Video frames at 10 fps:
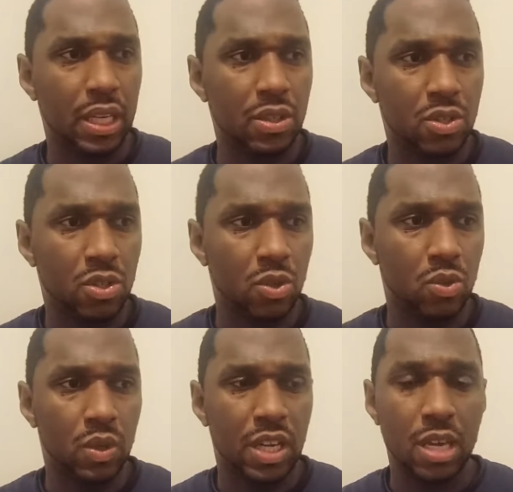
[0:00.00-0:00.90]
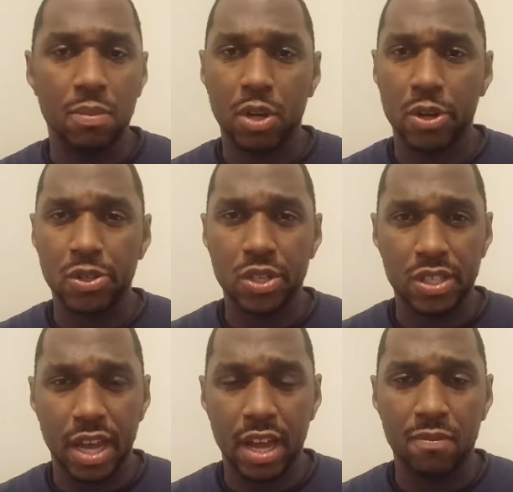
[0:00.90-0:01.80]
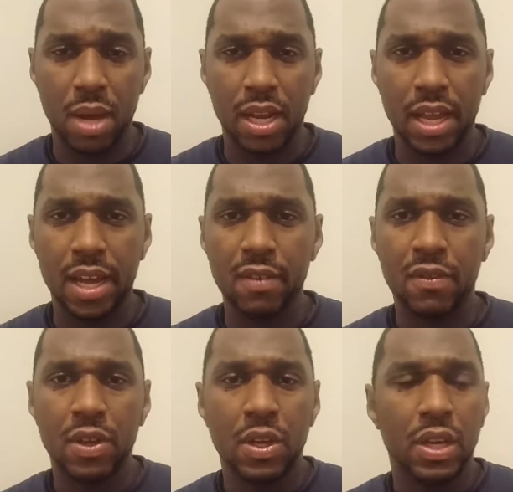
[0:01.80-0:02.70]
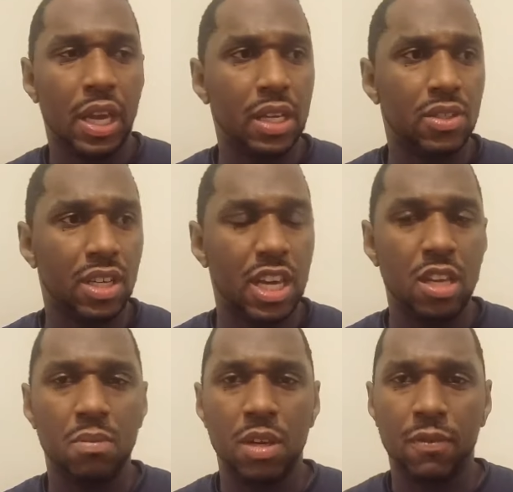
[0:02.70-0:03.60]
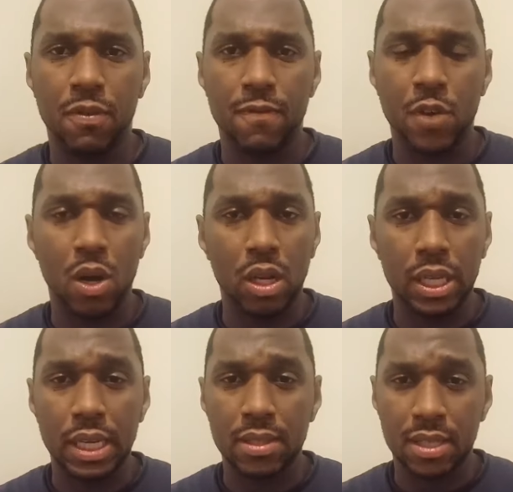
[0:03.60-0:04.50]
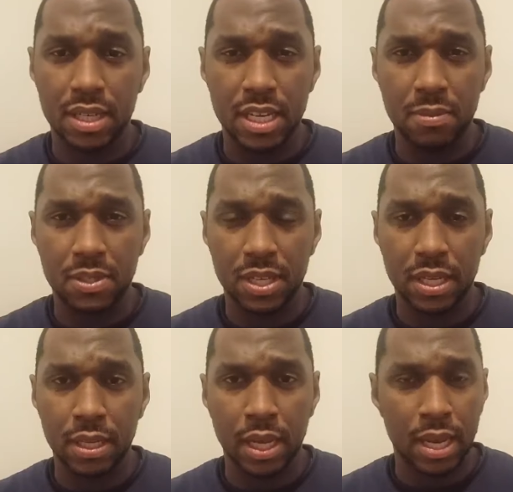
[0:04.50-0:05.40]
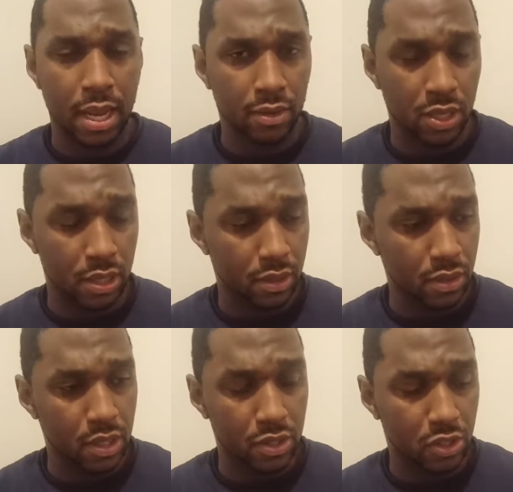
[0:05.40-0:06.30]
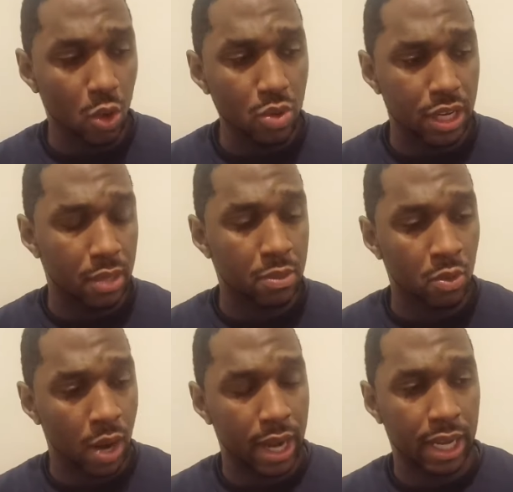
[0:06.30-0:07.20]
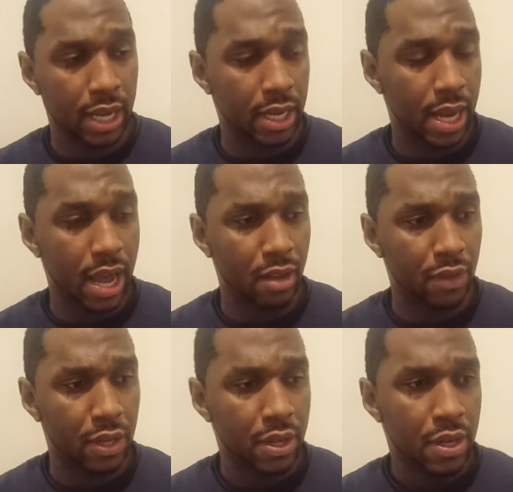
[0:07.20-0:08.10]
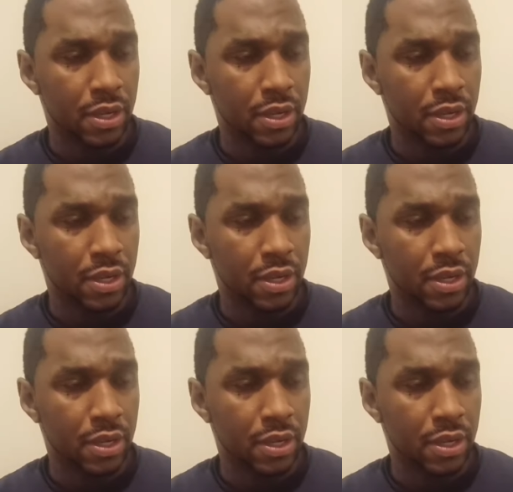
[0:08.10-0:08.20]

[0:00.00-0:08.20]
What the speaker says: and to keep curses out of my life and to keep me from falling into deep sin and so deep to where I can't get out of it.